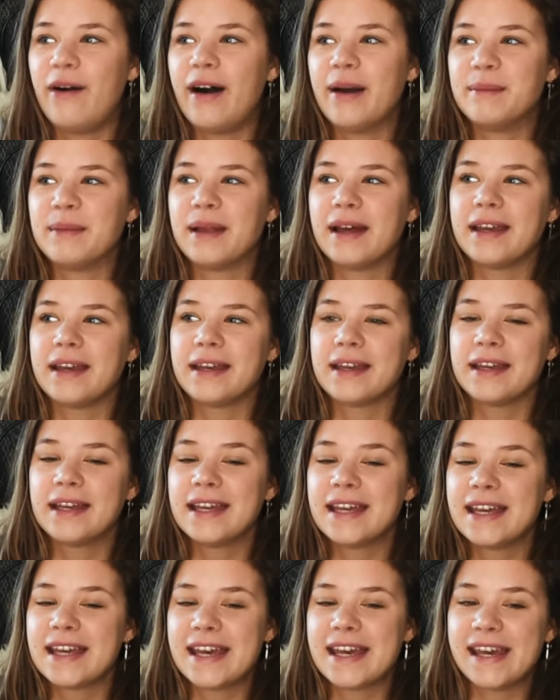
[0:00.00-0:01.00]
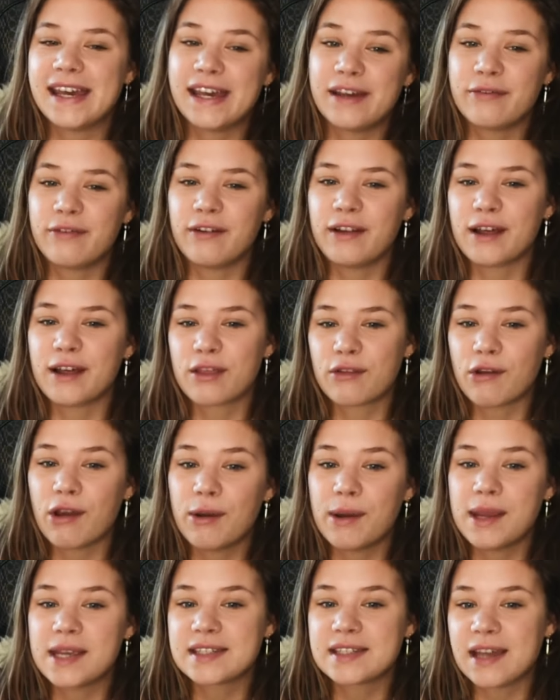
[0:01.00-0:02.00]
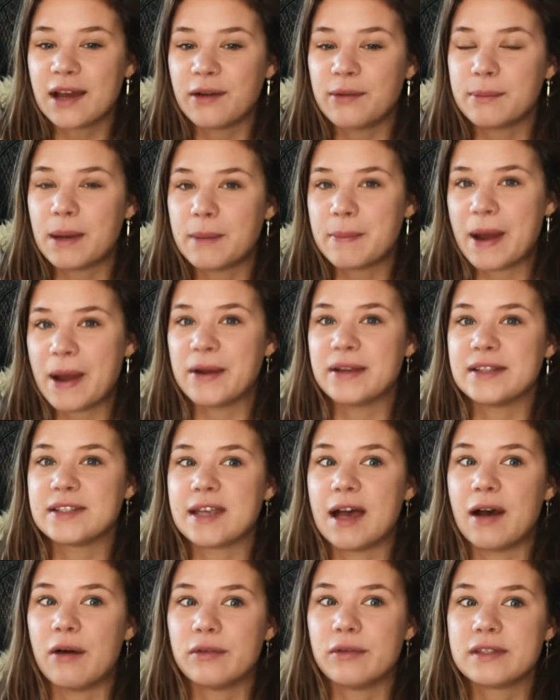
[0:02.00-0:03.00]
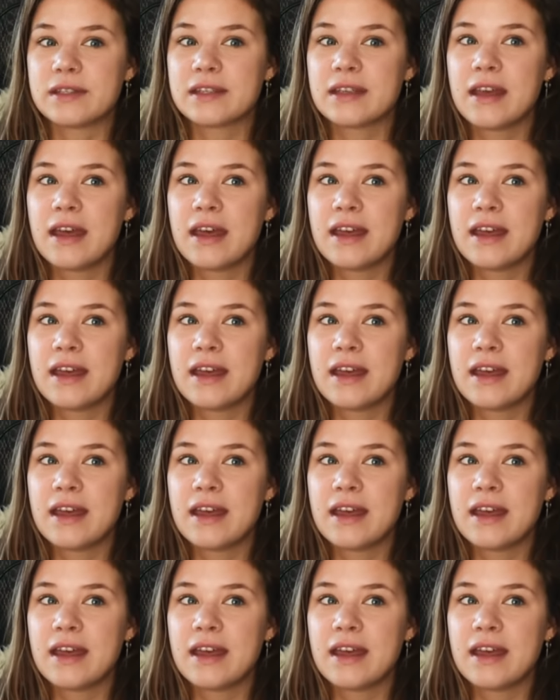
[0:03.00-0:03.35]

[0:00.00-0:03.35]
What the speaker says: I'm like here for like 3 weeks now in my parents' house.